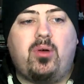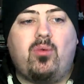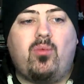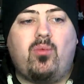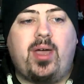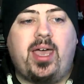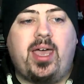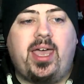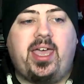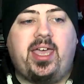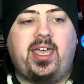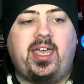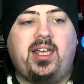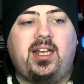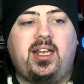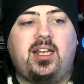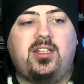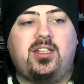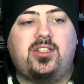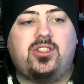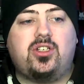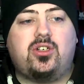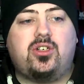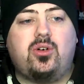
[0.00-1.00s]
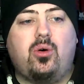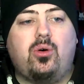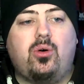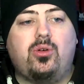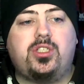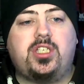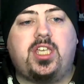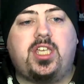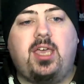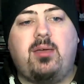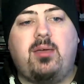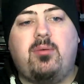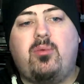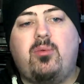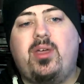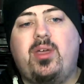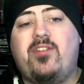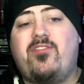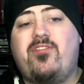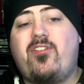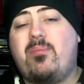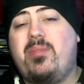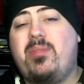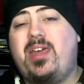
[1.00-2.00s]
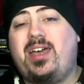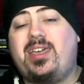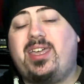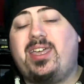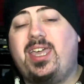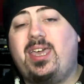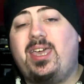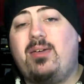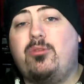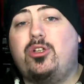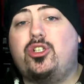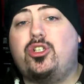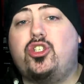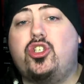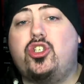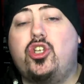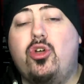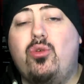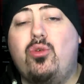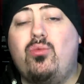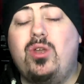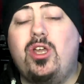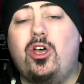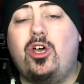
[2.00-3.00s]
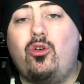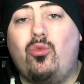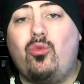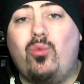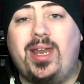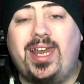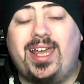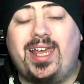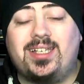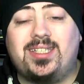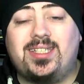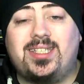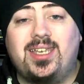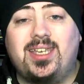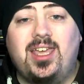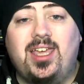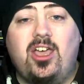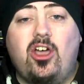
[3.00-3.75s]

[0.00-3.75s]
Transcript: where England, of course, came away from that game 2-0 winners.